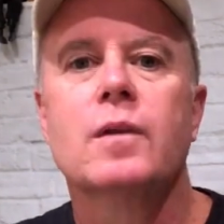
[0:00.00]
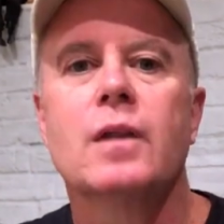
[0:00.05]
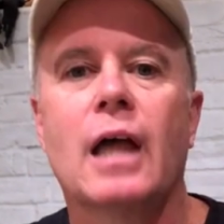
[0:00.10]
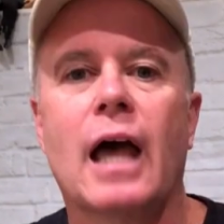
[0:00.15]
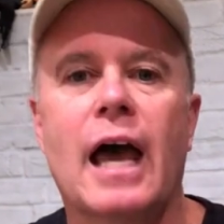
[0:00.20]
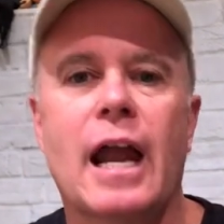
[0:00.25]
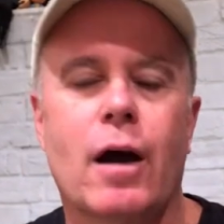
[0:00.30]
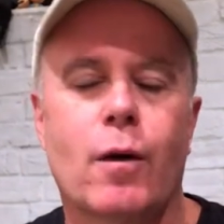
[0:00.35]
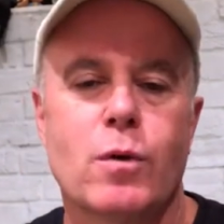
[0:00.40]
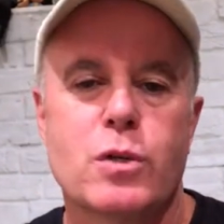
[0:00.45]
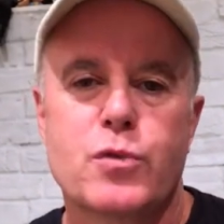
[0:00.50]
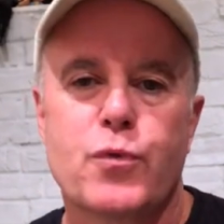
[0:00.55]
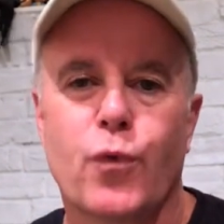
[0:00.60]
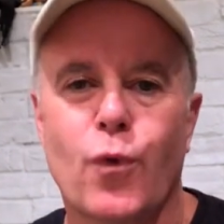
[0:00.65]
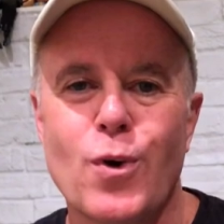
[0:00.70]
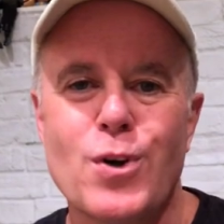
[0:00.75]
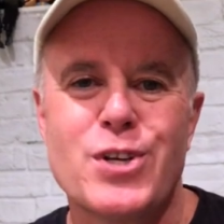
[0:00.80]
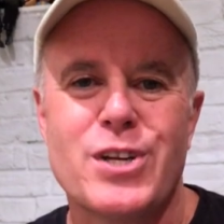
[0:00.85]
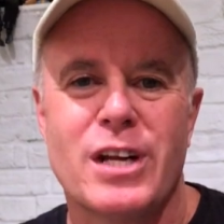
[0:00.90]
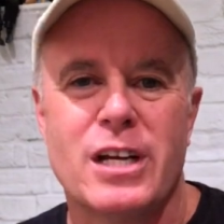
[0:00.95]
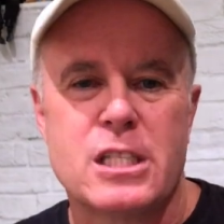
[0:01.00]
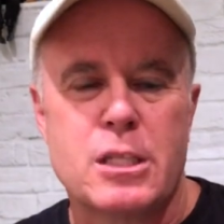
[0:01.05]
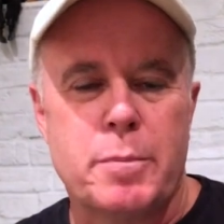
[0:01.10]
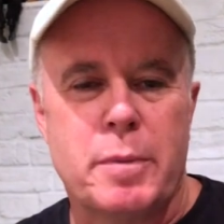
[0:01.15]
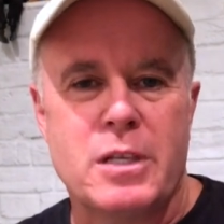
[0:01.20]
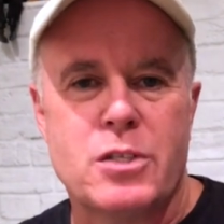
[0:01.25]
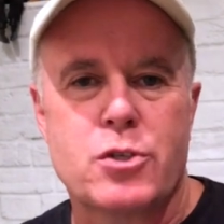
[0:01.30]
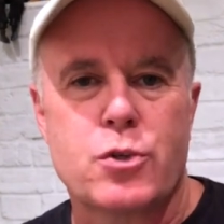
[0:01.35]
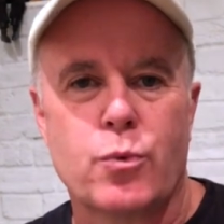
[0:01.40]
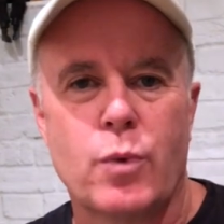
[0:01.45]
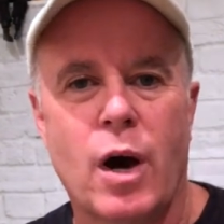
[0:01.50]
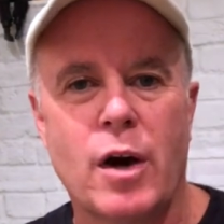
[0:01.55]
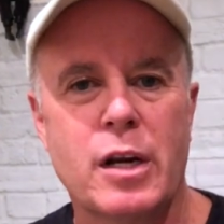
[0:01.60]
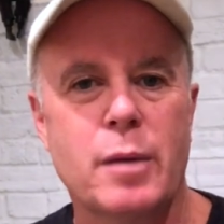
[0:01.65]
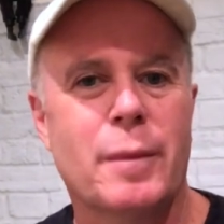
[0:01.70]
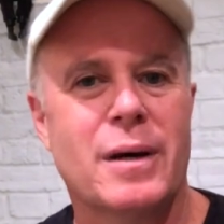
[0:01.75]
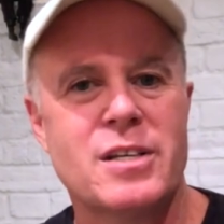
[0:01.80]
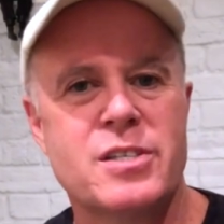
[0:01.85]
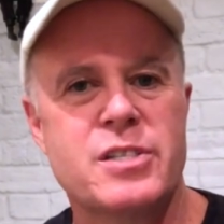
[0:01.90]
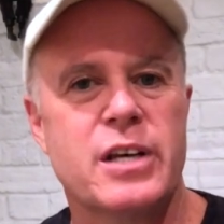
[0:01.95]
And I was fortunate to be surrounding
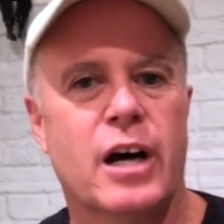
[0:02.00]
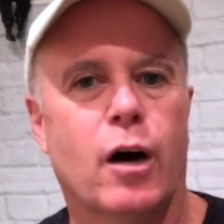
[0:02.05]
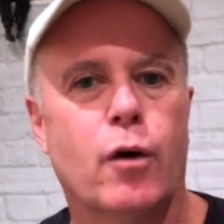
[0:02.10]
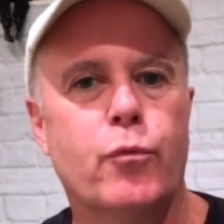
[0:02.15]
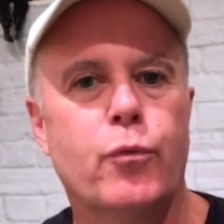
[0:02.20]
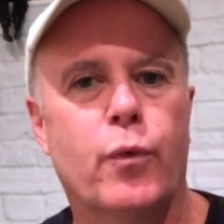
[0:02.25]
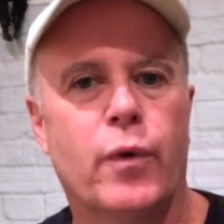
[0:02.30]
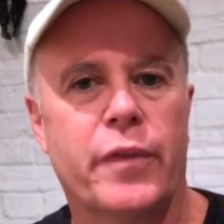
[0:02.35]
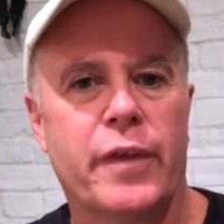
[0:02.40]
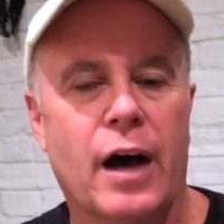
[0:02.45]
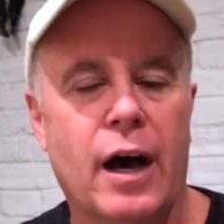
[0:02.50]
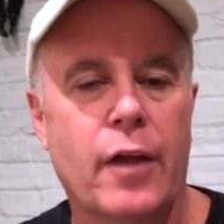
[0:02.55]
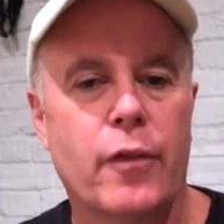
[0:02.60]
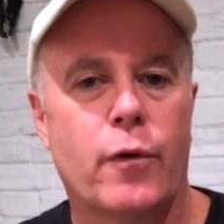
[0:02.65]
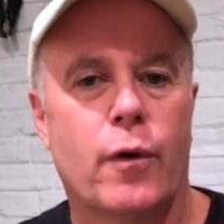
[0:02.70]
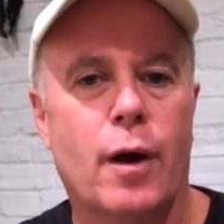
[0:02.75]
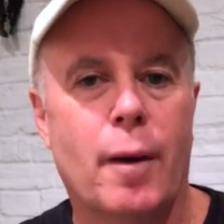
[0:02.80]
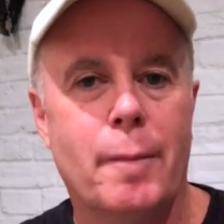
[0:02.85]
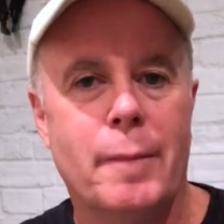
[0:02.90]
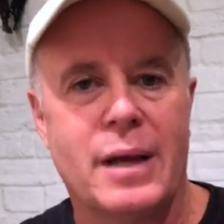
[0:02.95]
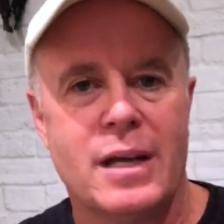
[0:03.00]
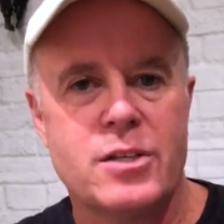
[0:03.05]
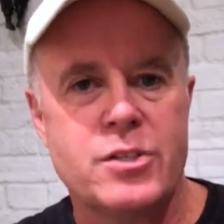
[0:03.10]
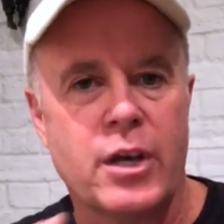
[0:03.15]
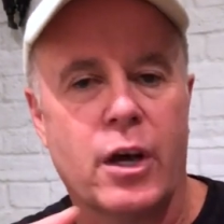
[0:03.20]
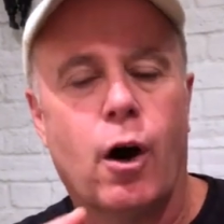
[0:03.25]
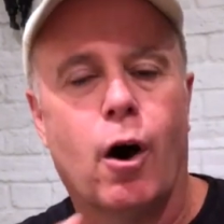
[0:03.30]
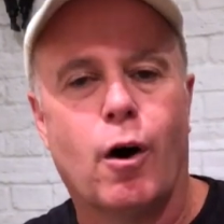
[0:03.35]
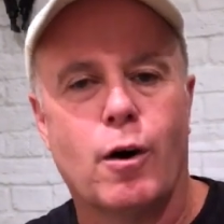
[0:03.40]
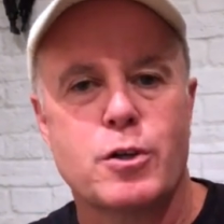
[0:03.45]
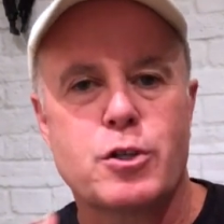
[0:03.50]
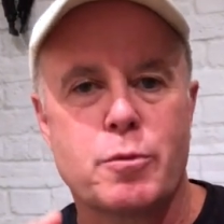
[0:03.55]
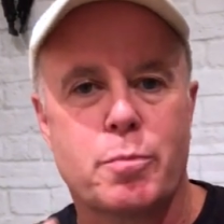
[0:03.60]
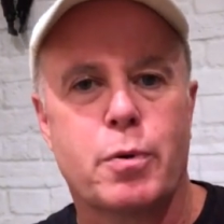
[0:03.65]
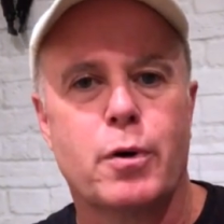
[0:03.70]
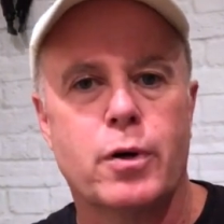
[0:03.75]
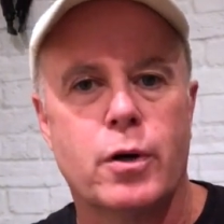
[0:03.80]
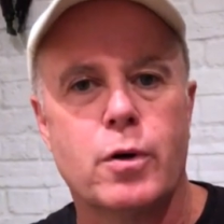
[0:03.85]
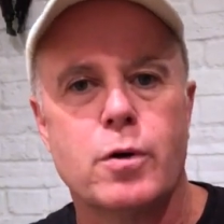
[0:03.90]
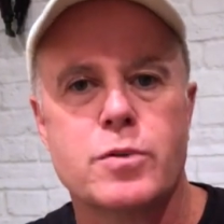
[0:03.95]
myself with other amazing
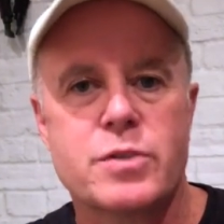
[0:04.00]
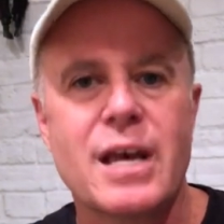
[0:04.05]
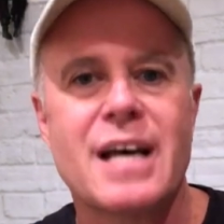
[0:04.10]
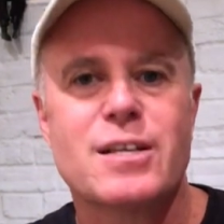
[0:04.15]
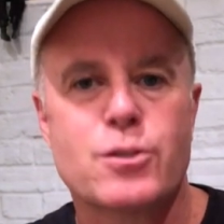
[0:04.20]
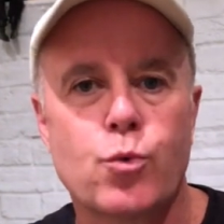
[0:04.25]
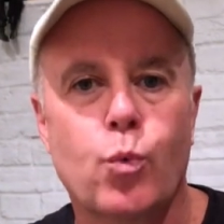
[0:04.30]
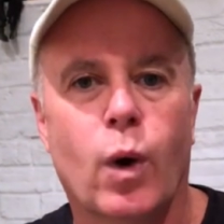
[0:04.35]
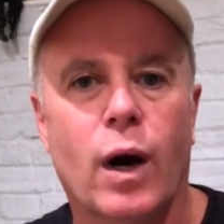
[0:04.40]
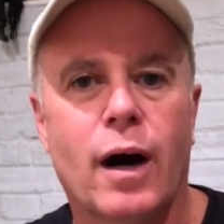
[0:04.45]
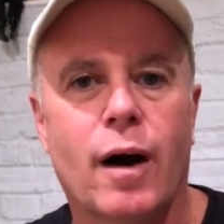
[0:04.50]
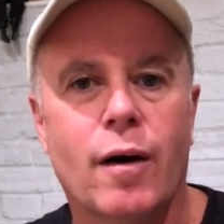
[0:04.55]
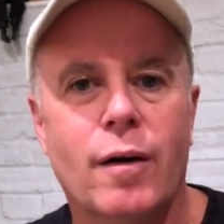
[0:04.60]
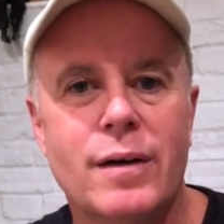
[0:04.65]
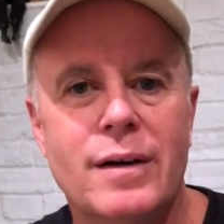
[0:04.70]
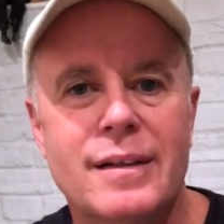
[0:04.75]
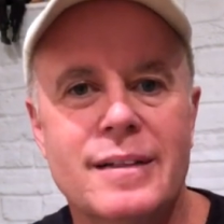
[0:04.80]
entrepreneurs as well.